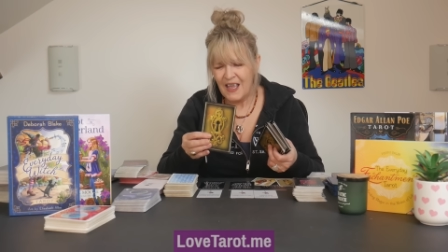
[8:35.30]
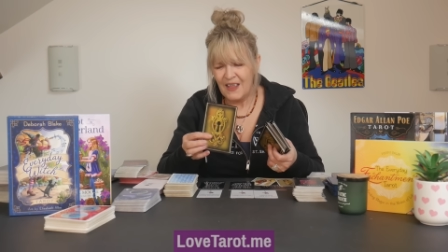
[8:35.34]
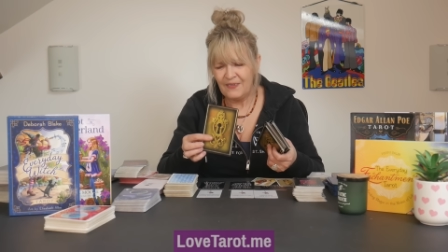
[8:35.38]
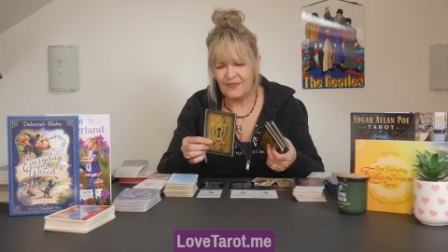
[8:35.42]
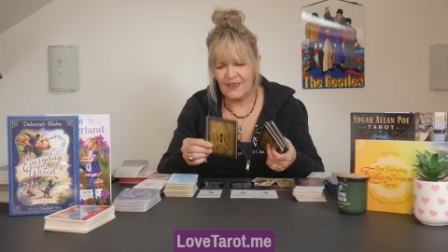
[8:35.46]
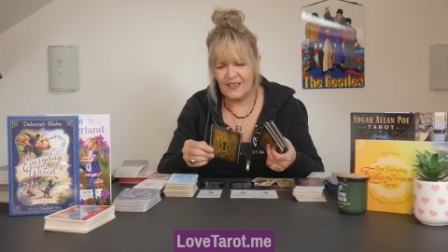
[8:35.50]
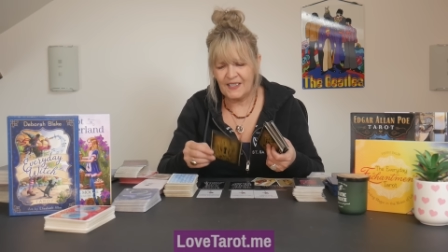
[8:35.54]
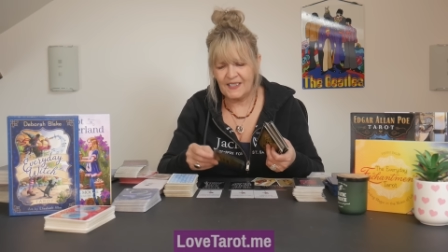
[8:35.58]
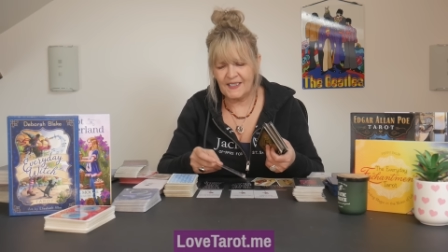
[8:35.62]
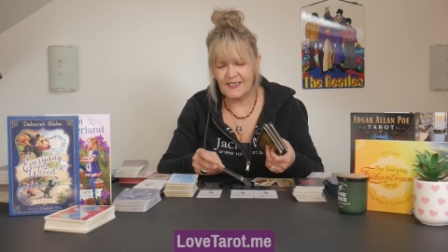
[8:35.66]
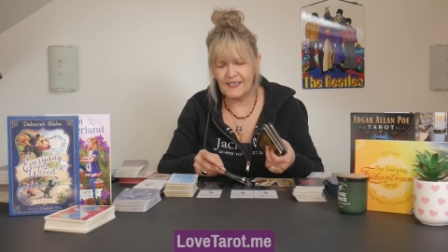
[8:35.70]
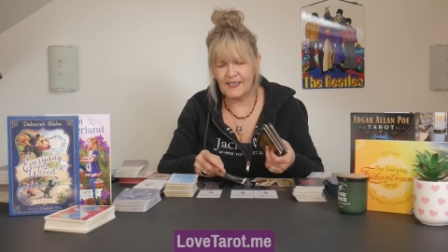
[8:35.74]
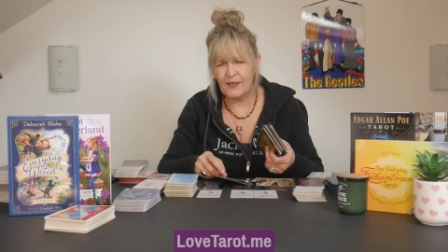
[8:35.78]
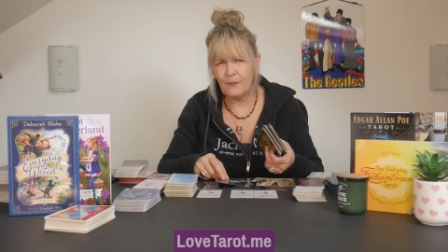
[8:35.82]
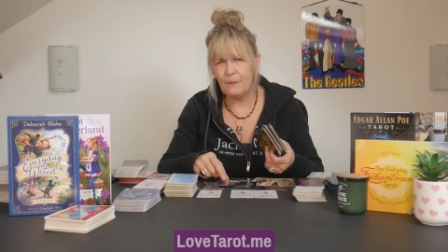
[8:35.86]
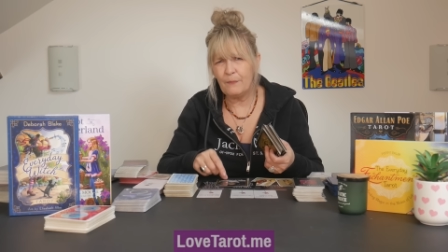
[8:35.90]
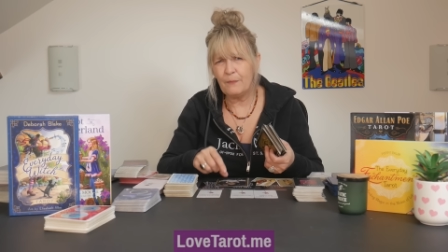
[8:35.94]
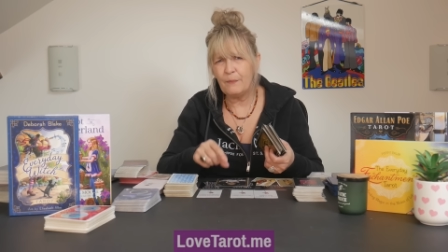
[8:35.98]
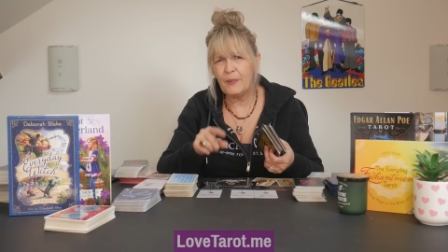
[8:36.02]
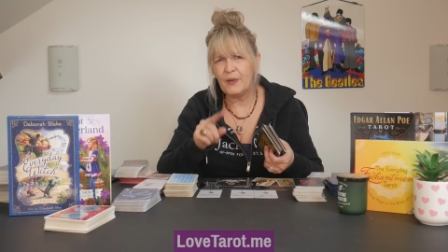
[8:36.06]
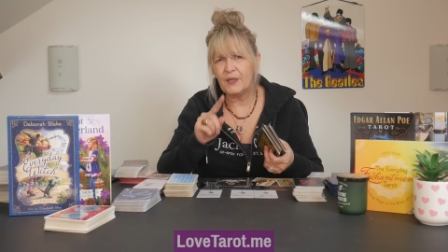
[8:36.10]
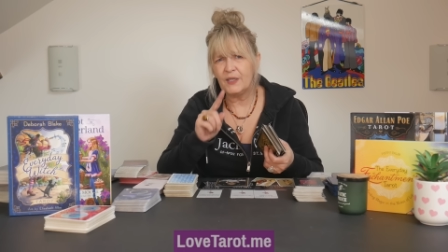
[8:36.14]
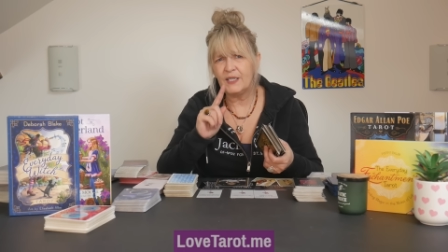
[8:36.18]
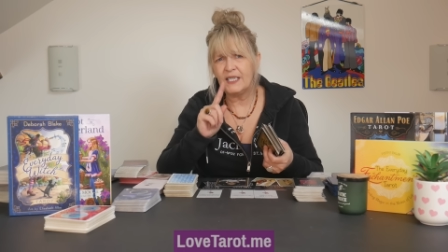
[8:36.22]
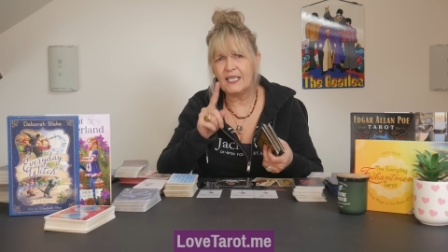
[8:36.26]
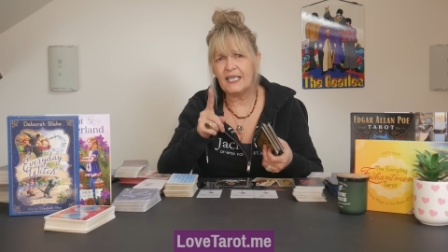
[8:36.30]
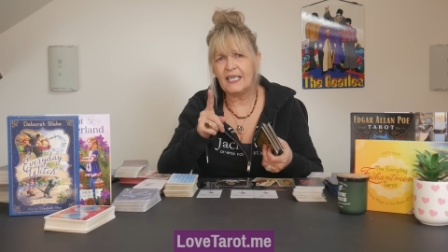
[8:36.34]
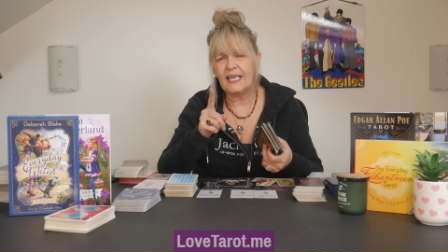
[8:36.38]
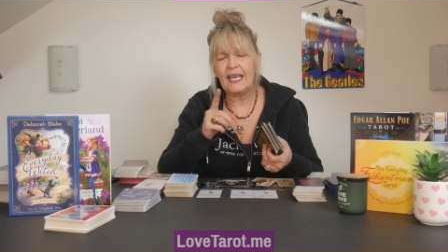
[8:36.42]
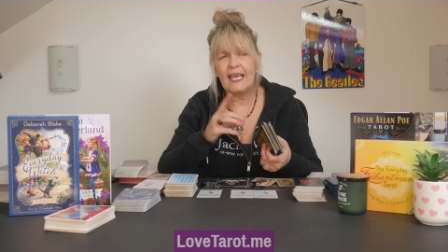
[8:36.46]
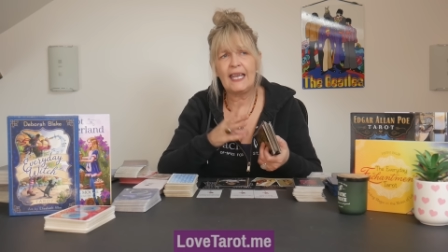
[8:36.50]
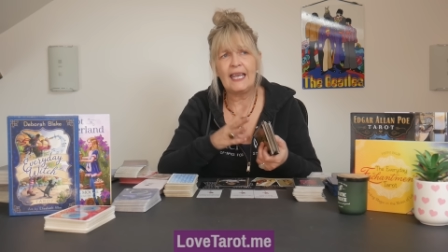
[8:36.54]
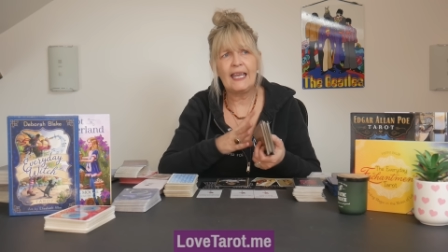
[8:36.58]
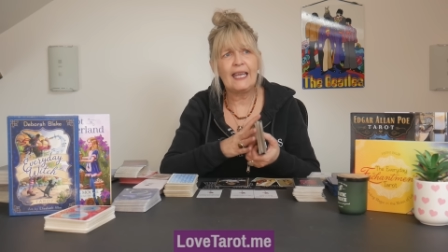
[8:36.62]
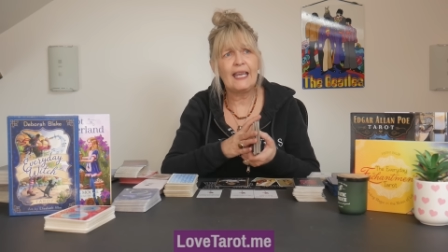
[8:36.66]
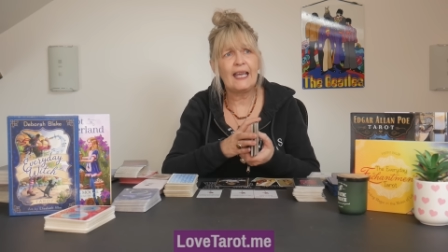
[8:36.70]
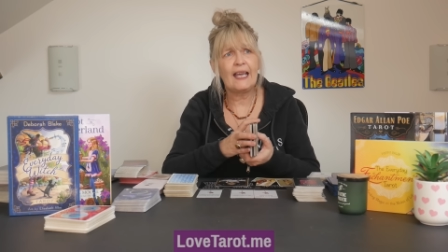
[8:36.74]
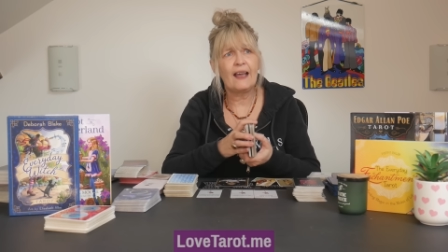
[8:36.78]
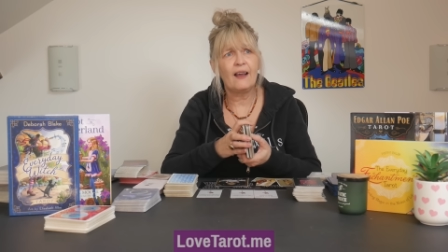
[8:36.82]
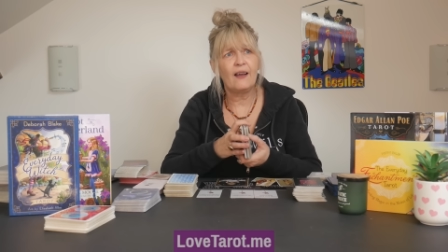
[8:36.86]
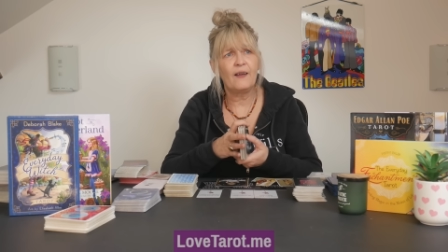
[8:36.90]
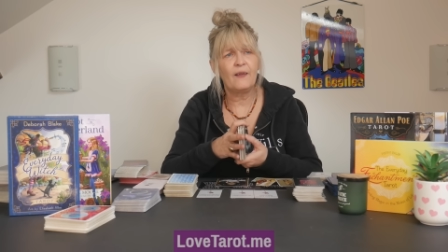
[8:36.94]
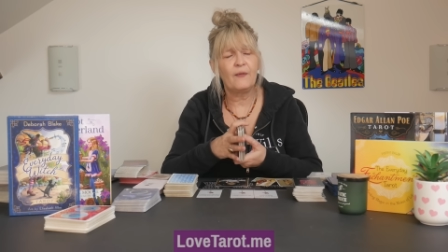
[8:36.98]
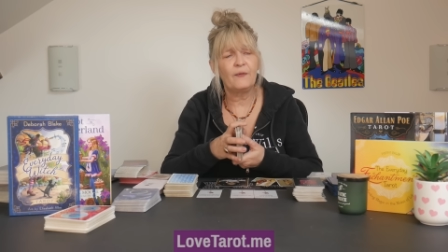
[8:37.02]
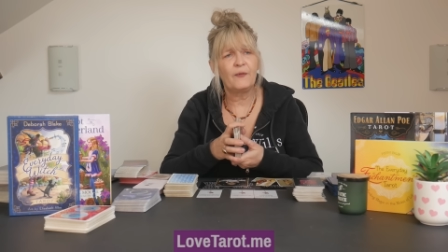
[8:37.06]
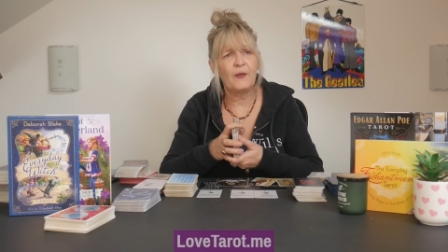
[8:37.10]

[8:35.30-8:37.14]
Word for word: there's somebody here